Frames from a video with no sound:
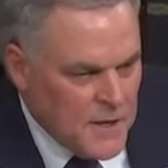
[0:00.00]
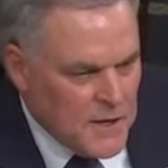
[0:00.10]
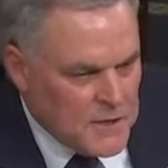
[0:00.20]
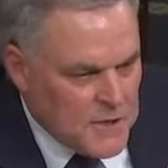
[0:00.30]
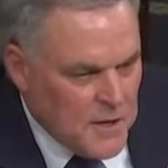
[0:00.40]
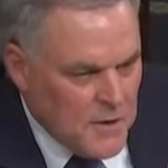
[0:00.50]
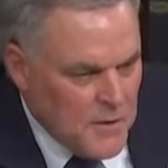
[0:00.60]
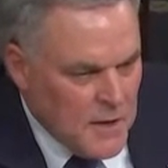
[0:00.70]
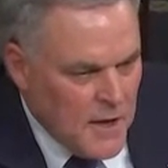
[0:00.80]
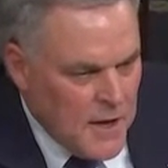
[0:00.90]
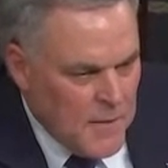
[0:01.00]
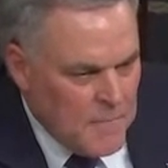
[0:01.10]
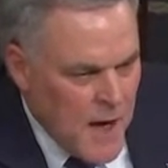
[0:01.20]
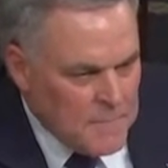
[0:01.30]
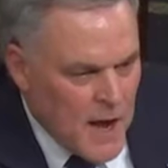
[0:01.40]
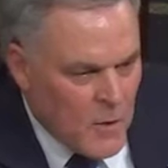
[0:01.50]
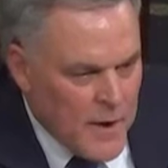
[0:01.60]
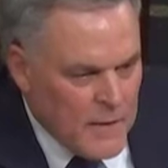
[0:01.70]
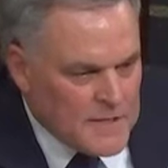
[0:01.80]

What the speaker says: So I'm not aware